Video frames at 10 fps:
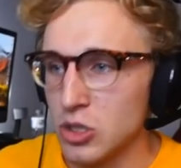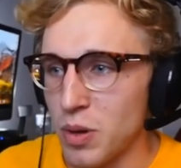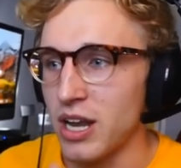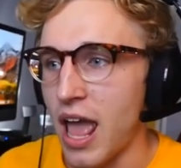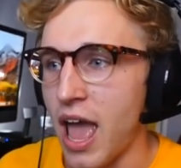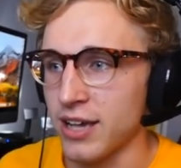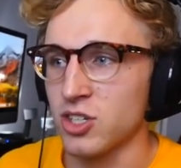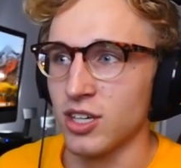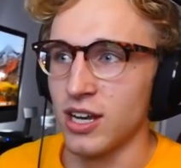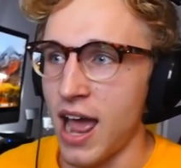has been an
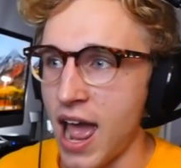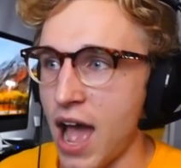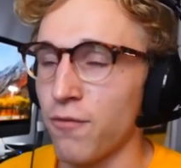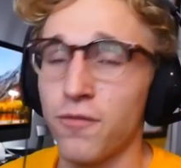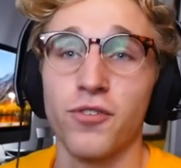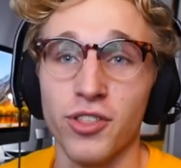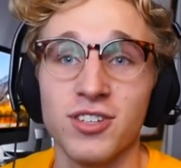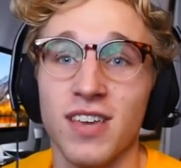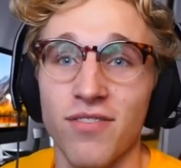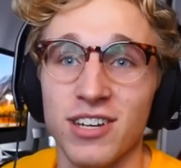excellent half for the
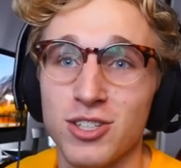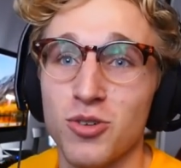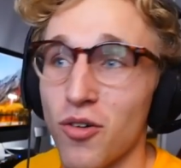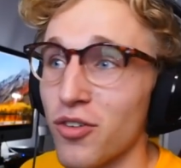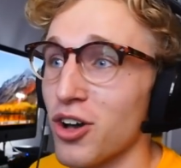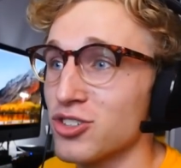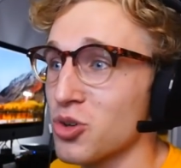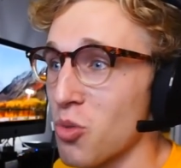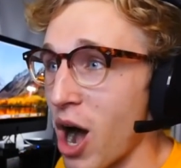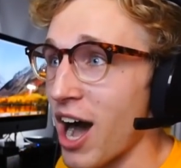seventy-two overall
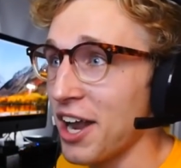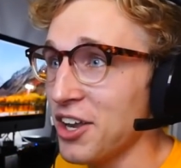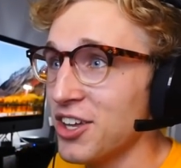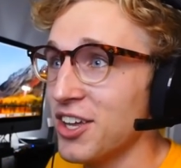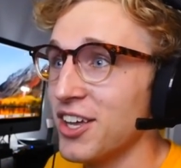squad.